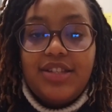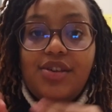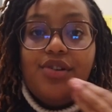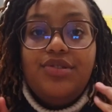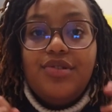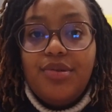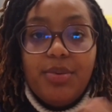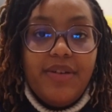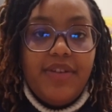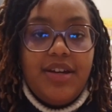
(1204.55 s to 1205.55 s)
Those are
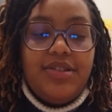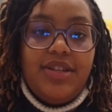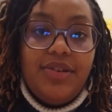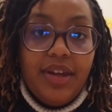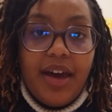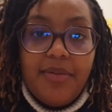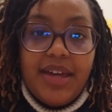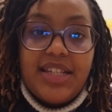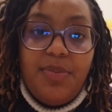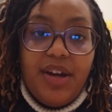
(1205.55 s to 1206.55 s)
3 videos that you can
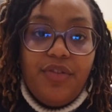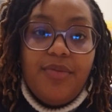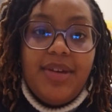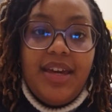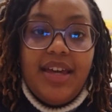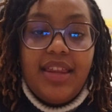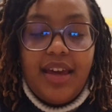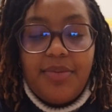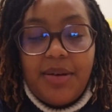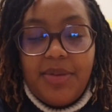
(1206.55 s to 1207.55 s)
expect from me in the
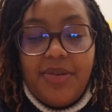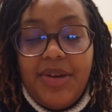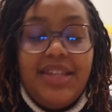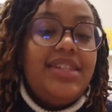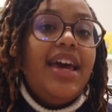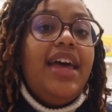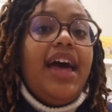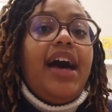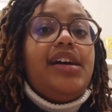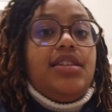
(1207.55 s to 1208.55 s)
upcoming weeks.
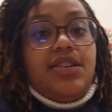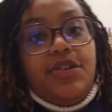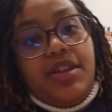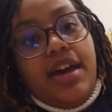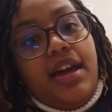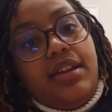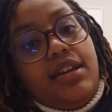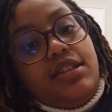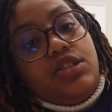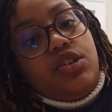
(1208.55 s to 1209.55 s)
Until then,
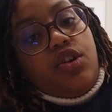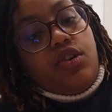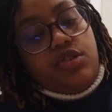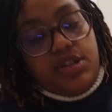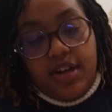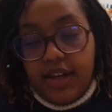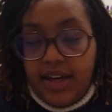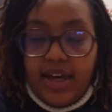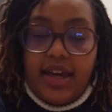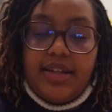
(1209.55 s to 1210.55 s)
it's your girl Chelly,
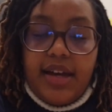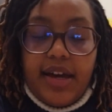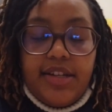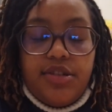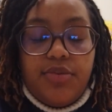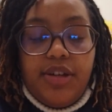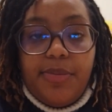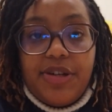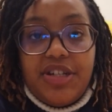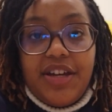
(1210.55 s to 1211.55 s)
and I just really
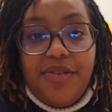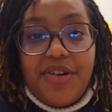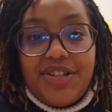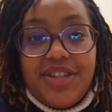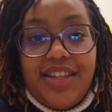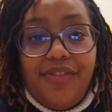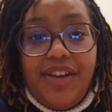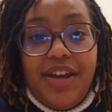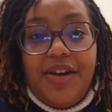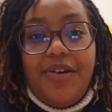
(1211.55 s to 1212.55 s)
appreciate you watching this
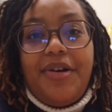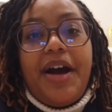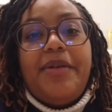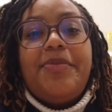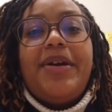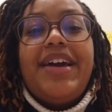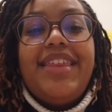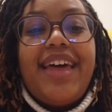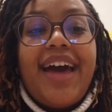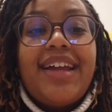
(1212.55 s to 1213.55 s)
video. I pray
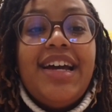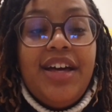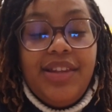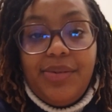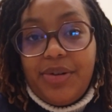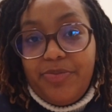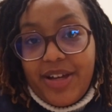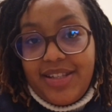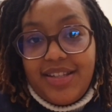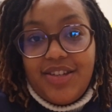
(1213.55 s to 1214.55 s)
that the Lord
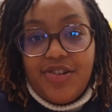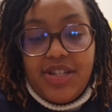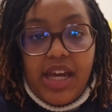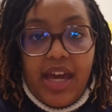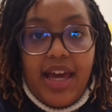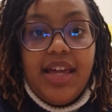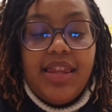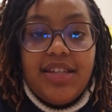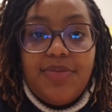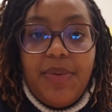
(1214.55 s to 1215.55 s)
blesses your day,
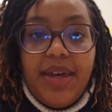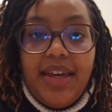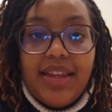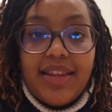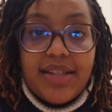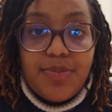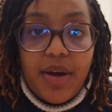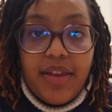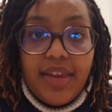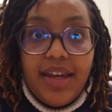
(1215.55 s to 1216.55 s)
this week, this
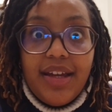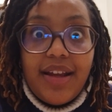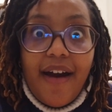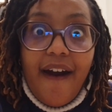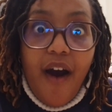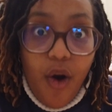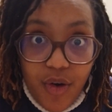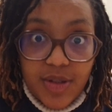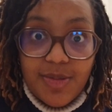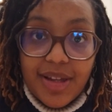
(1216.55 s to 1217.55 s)
month, and
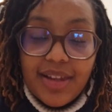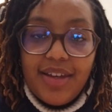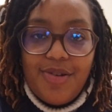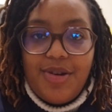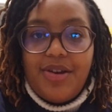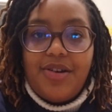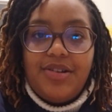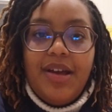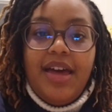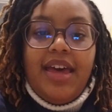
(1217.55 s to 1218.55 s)
ultimately your year,
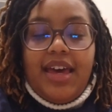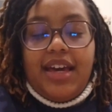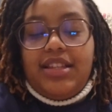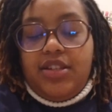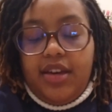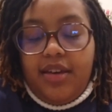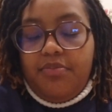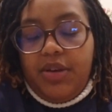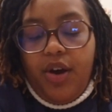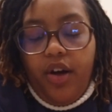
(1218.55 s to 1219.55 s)
and to him
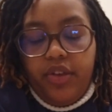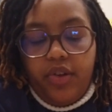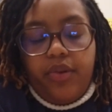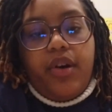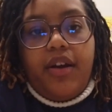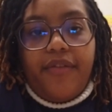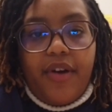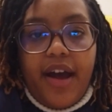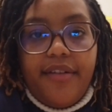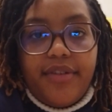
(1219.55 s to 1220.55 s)
be all the glory for
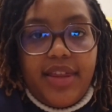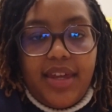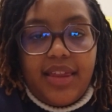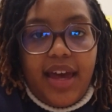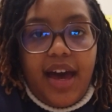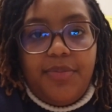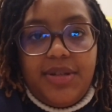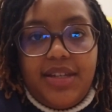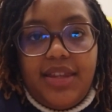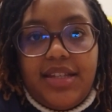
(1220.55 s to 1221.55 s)
everything that
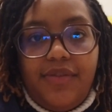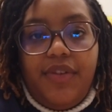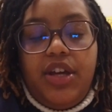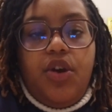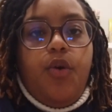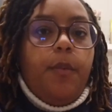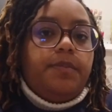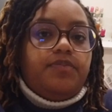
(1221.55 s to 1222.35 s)
happened in this video.